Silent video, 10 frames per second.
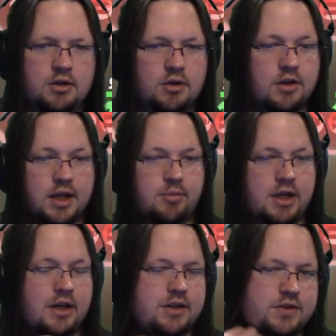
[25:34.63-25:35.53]
early,
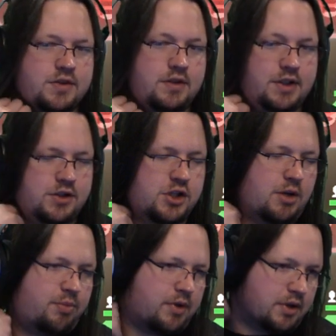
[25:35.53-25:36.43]
because this
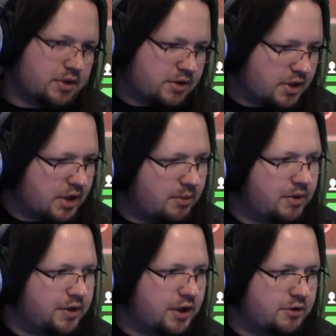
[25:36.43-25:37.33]
ship and a
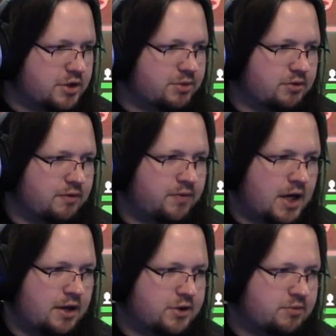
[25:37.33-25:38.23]
couple of the other ships that we
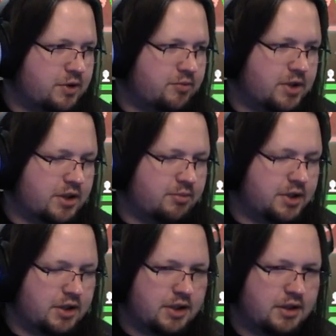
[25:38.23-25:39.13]
fought just would have been
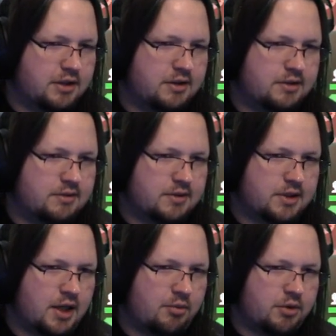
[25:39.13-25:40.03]
completely
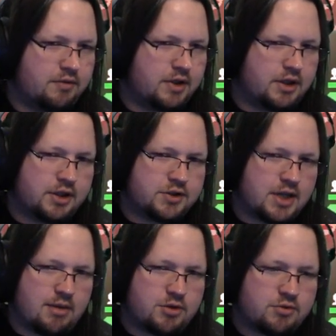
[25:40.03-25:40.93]
incapable of dealing us
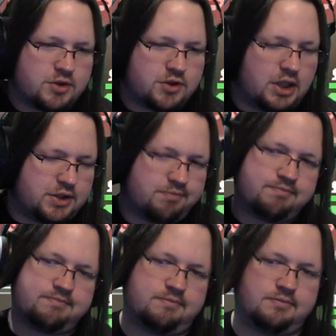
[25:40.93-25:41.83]
damage, which is awesome.
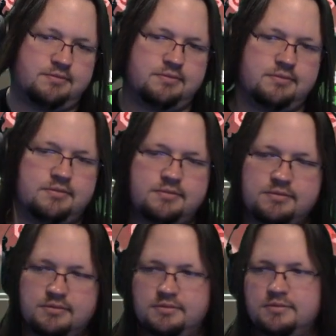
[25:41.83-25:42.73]

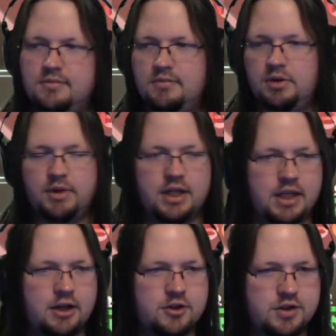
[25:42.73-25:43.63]
But we
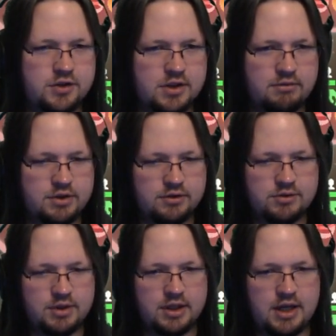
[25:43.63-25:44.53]
didn't get our shields level 2,
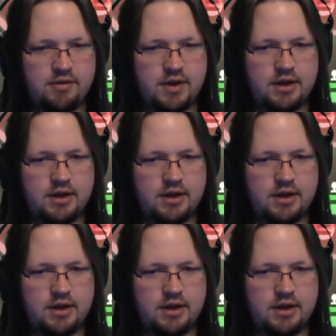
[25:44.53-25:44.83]
so we didn't have